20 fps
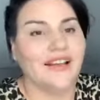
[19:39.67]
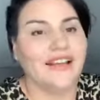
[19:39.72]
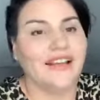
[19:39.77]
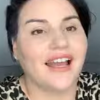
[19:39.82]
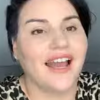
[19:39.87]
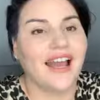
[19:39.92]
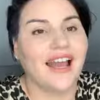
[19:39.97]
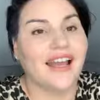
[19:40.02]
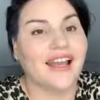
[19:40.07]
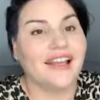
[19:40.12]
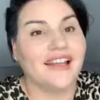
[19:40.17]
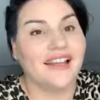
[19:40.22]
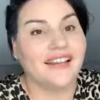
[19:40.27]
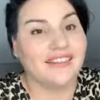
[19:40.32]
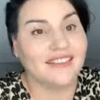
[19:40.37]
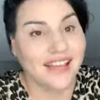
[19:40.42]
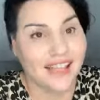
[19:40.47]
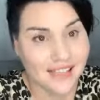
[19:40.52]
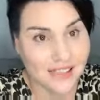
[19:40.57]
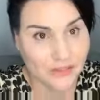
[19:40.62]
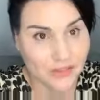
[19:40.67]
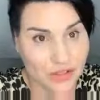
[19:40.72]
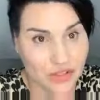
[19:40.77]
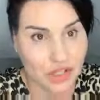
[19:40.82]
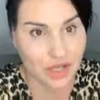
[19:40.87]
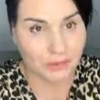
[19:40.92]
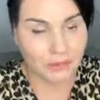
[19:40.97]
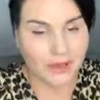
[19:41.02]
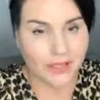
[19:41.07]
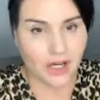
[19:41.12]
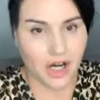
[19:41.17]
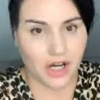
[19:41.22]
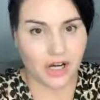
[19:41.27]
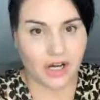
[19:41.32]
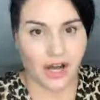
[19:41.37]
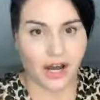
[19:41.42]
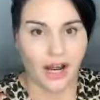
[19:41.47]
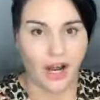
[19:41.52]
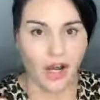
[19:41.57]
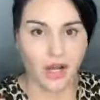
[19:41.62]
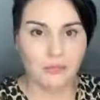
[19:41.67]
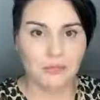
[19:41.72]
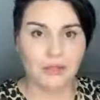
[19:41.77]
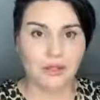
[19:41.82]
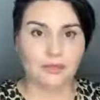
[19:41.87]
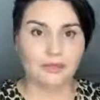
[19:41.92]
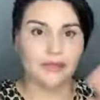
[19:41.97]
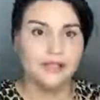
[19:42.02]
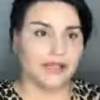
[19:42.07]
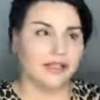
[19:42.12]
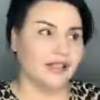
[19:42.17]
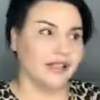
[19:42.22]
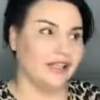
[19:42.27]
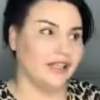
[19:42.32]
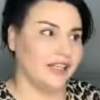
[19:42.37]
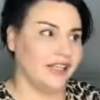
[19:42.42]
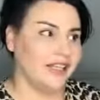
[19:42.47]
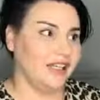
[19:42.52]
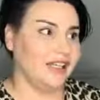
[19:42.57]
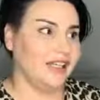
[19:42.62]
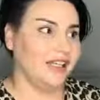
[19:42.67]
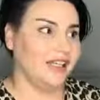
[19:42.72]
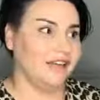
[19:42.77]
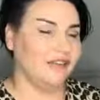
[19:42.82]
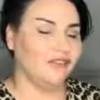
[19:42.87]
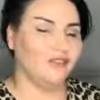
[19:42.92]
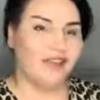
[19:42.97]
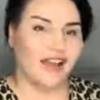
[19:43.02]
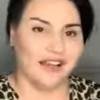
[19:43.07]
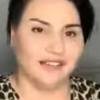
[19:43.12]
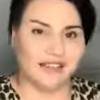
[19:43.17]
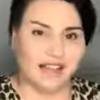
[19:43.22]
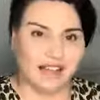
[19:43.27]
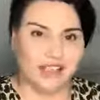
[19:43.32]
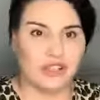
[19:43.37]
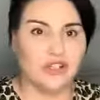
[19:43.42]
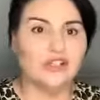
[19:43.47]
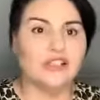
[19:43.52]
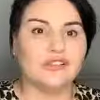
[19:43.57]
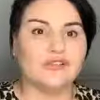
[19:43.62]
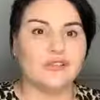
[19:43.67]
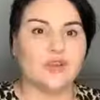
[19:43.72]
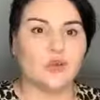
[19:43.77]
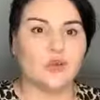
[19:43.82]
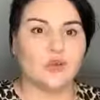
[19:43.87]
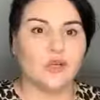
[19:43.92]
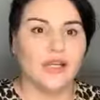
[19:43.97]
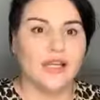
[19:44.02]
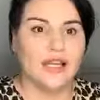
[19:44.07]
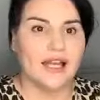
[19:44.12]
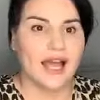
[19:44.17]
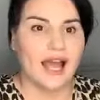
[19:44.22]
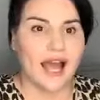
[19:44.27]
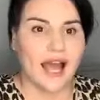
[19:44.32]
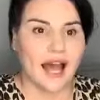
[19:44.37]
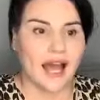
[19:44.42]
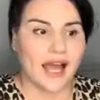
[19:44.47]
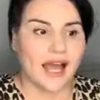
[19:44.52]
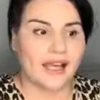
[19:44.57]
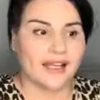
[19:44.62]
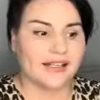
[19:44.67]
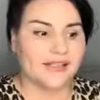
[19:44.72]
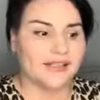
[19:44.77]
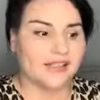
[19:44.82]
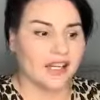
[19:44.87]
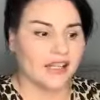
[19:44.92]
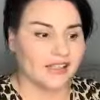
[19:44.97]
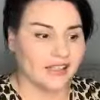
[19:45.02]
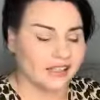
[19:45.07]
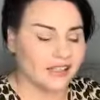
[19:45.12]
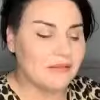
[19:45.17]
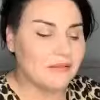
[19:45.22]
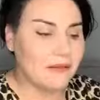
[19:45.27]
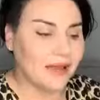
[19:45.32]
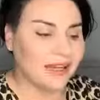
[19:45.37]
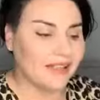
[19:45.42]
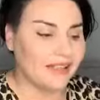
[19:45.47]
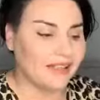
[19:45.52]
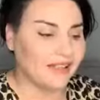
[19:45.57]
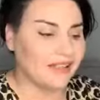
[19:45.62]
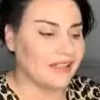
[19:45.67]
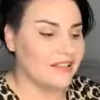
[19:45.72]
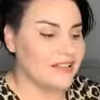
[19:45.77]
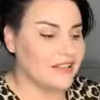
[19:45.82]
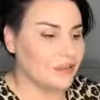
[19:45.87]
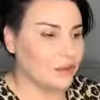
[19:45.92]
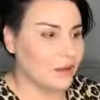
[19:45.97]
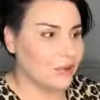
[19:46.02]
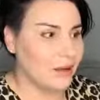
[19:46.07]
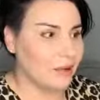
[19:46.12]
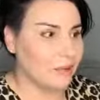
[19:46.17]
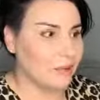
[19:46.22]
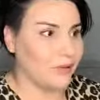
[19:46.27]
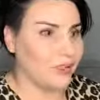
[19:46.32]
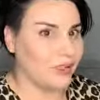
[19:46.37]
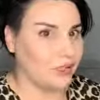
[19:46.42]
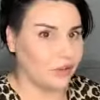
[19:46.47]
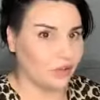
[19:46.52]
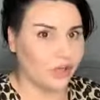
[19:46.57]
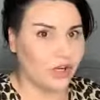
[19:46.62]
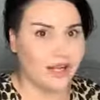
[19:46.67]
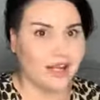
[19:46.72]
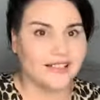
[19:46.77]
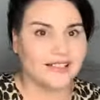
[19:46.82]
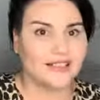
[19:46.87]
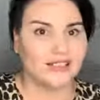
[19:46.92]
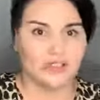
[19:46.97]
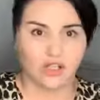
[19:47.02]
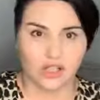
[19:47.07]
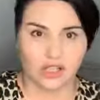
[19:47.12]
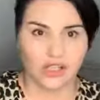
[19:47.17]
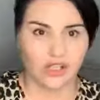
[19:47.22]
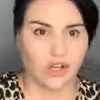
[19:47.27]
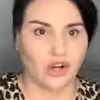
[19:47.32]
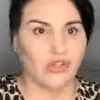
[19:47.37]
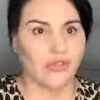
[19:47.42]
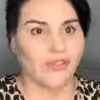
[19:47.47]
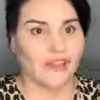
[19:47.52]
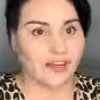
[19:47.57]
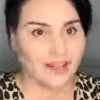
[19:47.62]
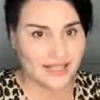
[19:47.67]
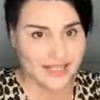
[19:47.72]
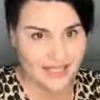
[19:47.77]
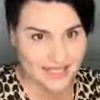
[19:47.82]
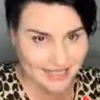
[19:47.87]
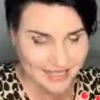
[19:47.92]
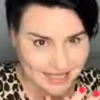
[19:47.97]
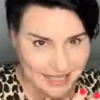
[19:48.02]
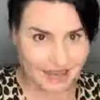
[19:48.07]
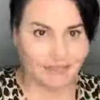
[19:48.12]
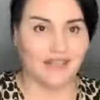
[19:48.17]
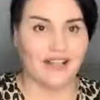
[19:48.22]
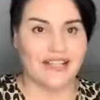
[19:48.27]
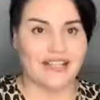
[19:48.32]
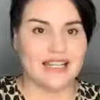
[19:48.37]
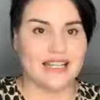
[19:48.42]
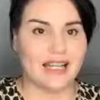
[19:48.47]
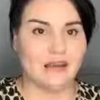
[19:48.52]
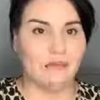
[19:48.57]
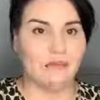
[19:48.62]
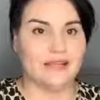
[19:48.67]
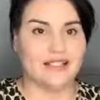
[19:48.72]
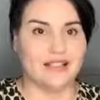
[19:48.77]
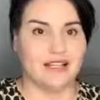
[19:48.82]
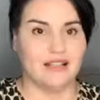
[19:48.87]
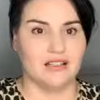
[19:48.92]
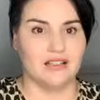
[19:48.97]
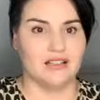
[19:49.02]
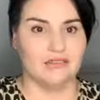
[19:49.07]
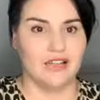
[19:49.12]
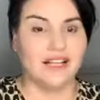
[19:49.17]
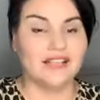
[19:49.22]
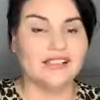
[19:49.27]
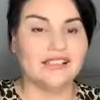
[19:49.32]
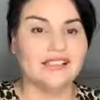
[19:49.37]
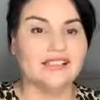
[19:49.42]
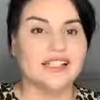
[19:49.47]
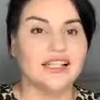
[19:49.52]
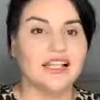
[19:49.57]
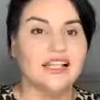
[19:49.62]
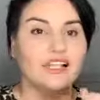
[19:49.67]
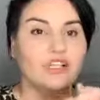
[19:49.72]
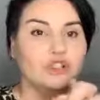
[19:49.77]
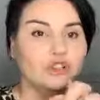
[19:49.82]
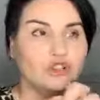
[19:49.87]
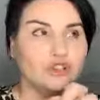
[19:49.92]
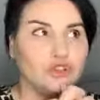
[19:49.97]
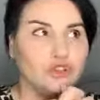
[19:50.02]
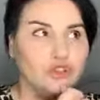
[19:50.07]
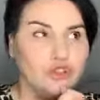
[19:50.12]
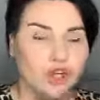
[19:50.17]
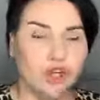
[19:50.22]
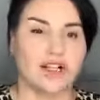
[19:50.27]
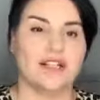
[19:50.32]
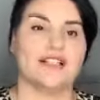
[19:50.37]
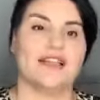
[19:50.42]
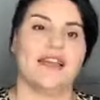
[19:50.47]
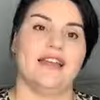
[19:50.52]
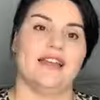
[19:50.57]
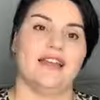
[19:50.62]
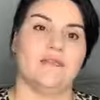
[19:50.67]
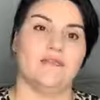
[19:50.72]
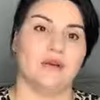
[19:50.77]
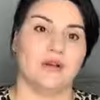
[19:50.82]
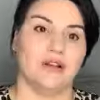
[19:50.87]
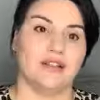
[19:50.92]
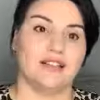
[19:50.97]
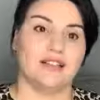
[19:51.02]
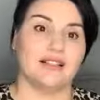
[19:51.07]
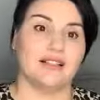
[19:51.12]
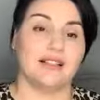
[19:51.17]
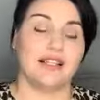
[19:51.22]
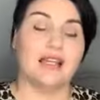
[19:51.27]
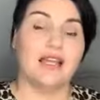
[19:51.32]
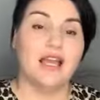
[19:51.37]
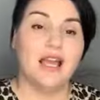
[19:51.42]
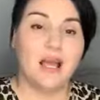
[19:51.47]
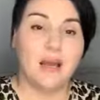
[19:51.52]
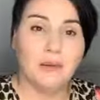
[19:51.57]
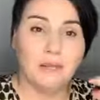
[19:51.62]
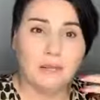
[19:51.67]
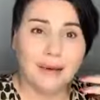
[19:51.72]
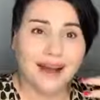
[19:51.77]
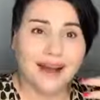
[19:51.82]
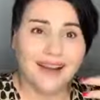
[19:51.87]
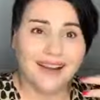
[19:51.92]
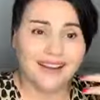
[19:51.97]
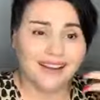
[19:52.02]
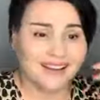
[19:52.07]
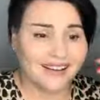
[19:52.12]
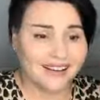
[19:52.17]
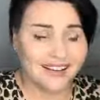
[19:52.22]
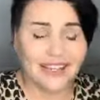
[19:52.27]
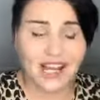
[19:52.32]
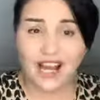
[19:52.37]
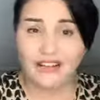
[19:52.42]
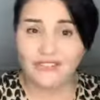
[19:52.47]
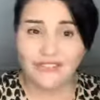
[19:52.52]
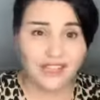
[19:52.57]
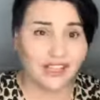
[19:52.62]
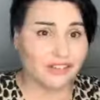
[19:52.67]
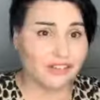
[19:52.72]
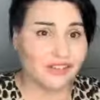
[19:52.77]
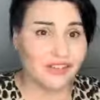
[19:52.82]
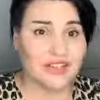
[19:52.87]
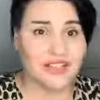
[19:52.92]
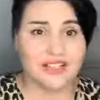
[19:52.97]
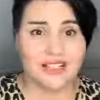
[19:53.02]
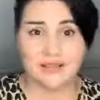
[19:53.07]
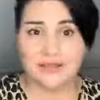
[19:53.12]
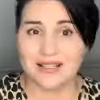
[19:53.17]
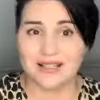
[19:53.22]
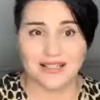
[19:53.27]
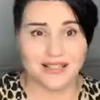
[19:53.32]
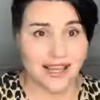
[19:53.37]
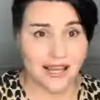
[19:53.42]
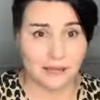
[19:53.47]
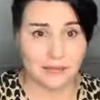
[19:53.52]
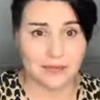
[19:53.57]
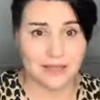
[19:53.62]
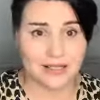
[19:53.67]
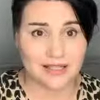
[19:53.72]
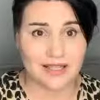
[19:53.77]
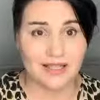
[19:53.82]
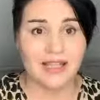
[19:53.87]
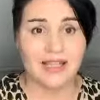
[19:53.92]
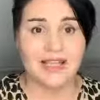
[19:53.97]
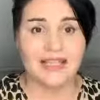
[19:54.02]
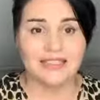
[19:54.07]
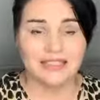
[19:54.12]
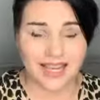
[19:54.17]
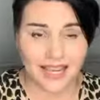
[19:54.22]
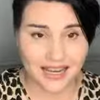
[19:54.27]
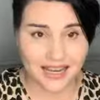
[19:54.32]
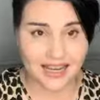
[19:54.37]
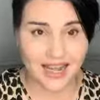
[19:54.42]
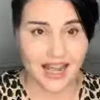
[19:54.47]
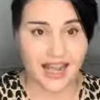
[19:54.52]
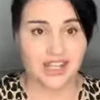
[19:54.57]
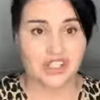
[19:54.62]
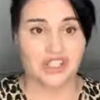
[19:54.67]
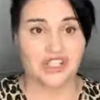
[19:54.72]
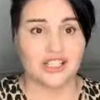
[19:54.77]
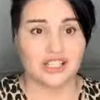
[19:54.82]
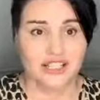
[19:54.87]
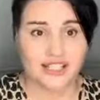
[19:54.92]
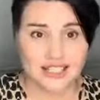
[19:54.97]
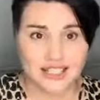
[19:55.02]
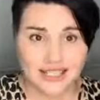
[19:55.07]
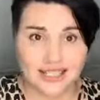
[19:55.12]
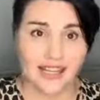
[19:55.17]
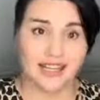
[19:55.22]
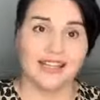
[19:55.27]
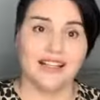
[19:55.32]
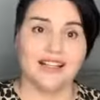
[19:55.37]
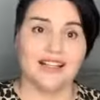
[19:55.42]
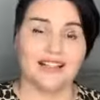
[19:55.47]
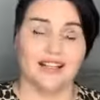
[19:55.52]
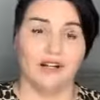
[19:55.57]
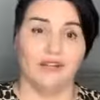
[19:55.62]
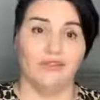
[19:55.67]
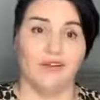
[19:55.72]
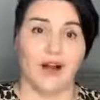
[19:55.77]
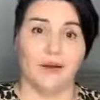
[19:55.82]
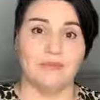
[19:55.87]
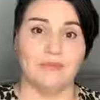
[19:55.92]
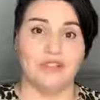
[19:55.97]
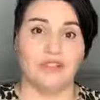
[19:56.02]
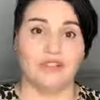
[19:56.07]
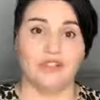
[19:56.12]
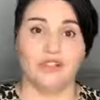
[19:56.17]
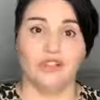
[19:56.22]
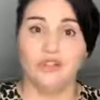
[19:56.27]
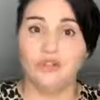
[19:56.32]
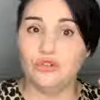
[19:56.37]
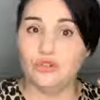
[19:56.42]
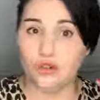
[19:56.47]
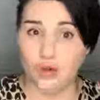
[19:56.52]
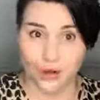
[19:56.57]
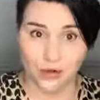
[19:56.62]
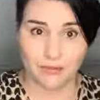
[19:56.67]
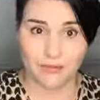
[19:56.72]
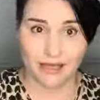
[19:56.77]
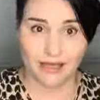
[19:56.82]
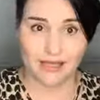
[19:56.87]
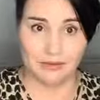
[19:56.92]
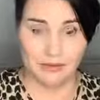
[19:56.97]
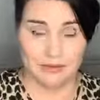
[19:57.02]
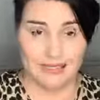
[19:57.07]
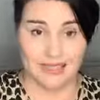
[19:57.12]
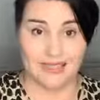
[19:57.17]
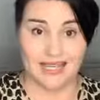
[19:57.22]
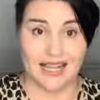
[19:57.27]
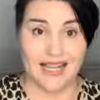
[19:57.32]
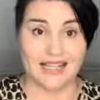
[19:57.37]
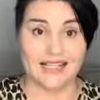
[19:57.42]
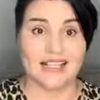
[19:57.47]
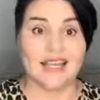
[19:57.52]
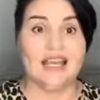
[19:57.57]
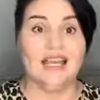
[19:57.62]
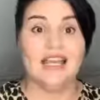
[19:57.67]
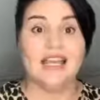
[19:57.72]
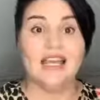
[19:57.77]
Gang, thanks for jumping on. I hope you really found that useful. And I think the main thing is to remember that you guys are not alone. There is 17% of us. Do not take it personally, but I've given you some steps Take action, set yourself up so that you don't make mistakes.